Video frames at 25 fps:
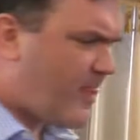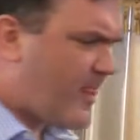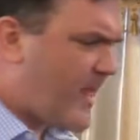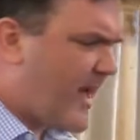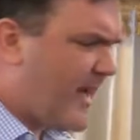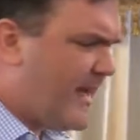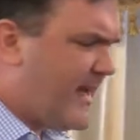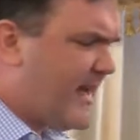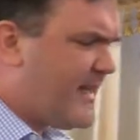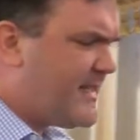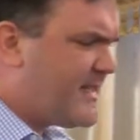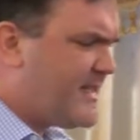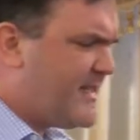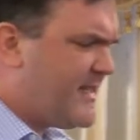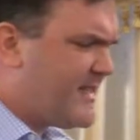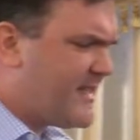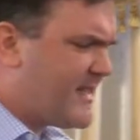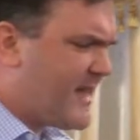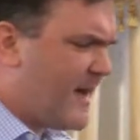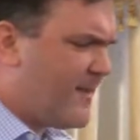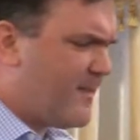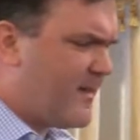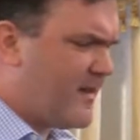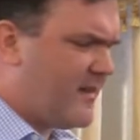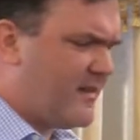I guess in
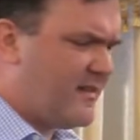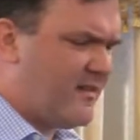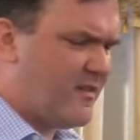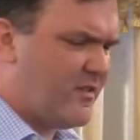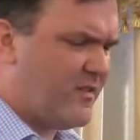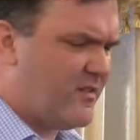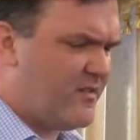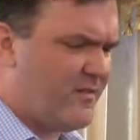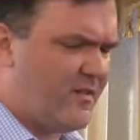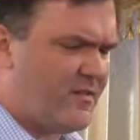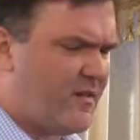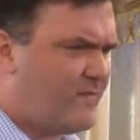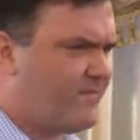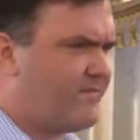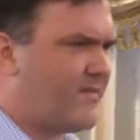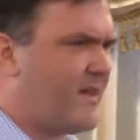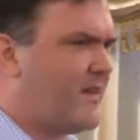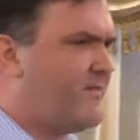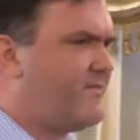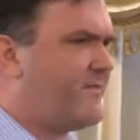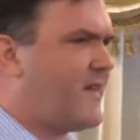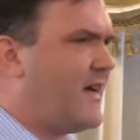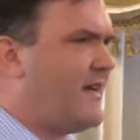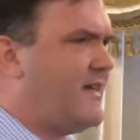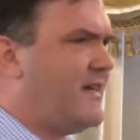some,
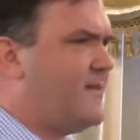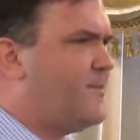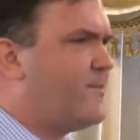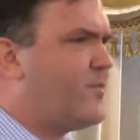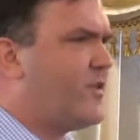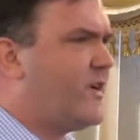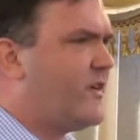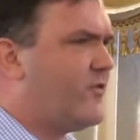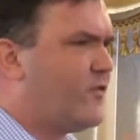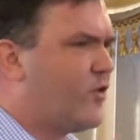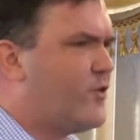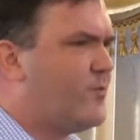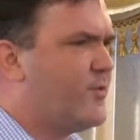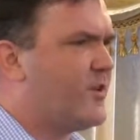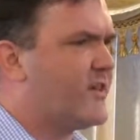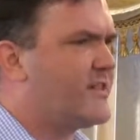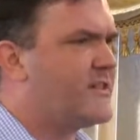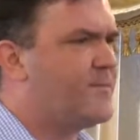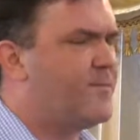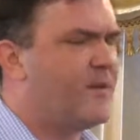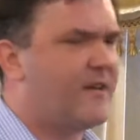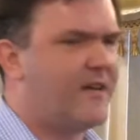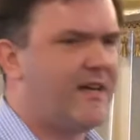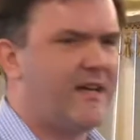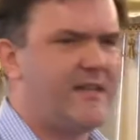I didn't bring rubrics
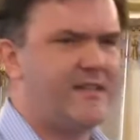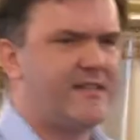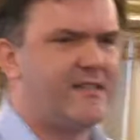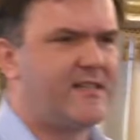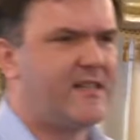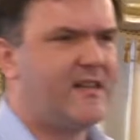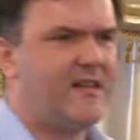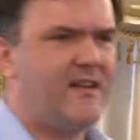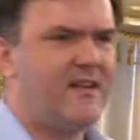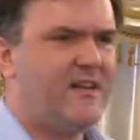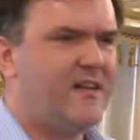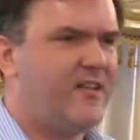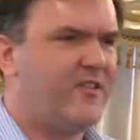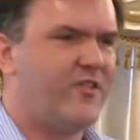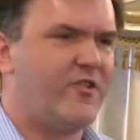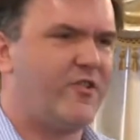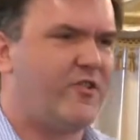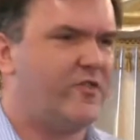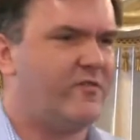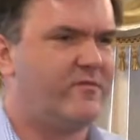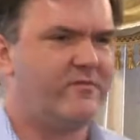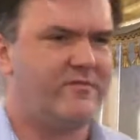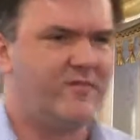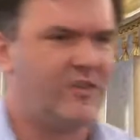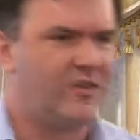because
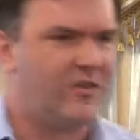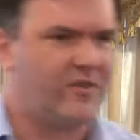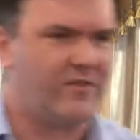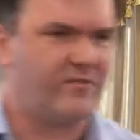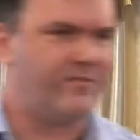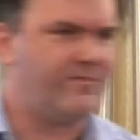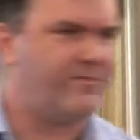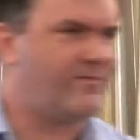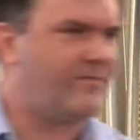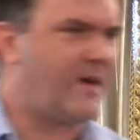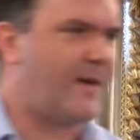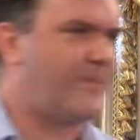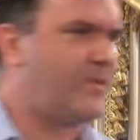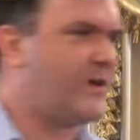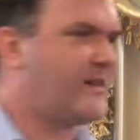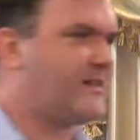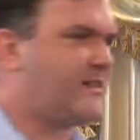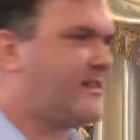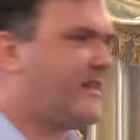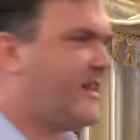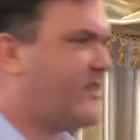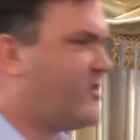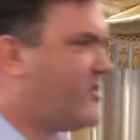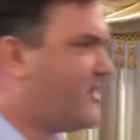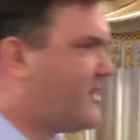my
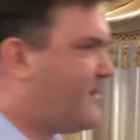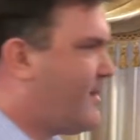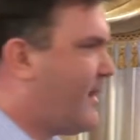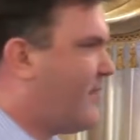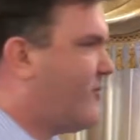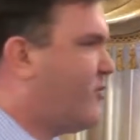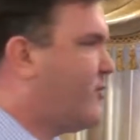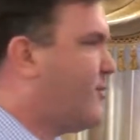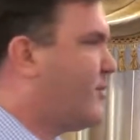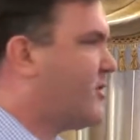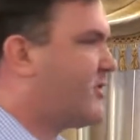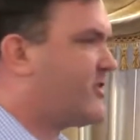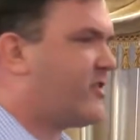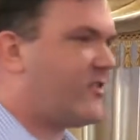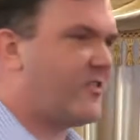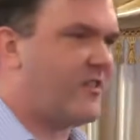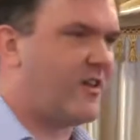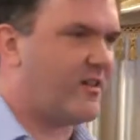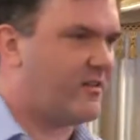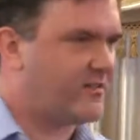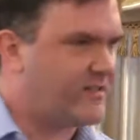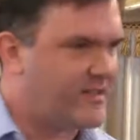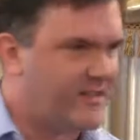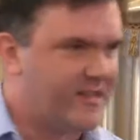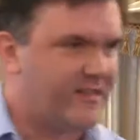presentations about rubrics are
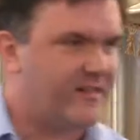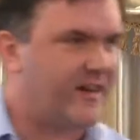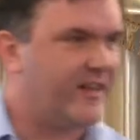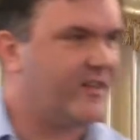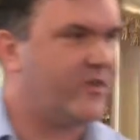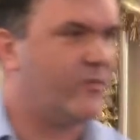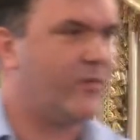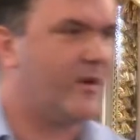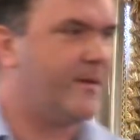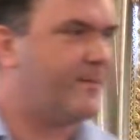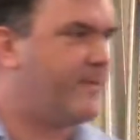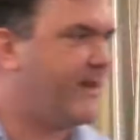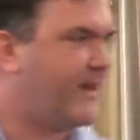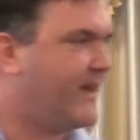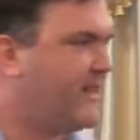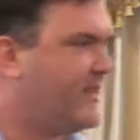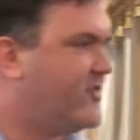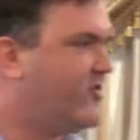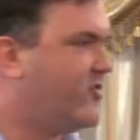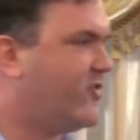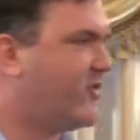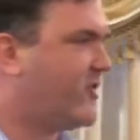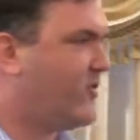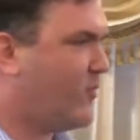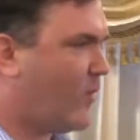still on the
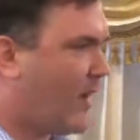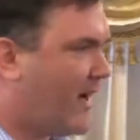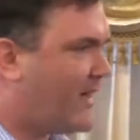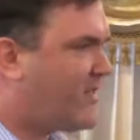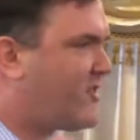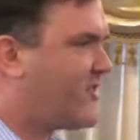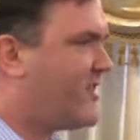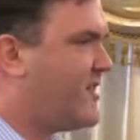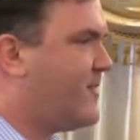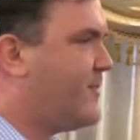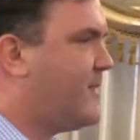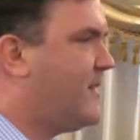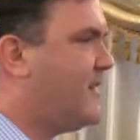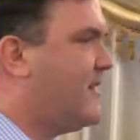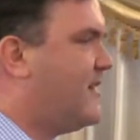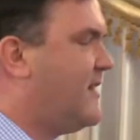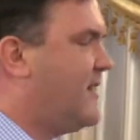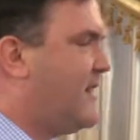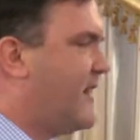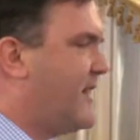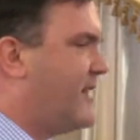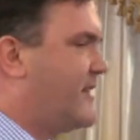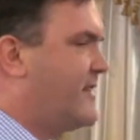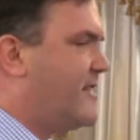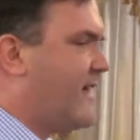webpage. You can watch them,
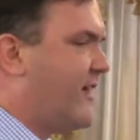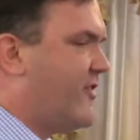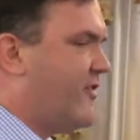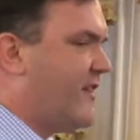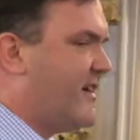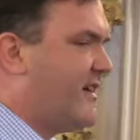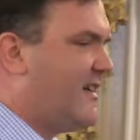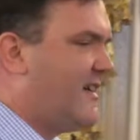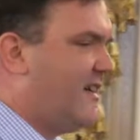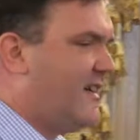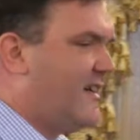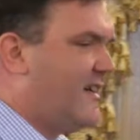et cetera.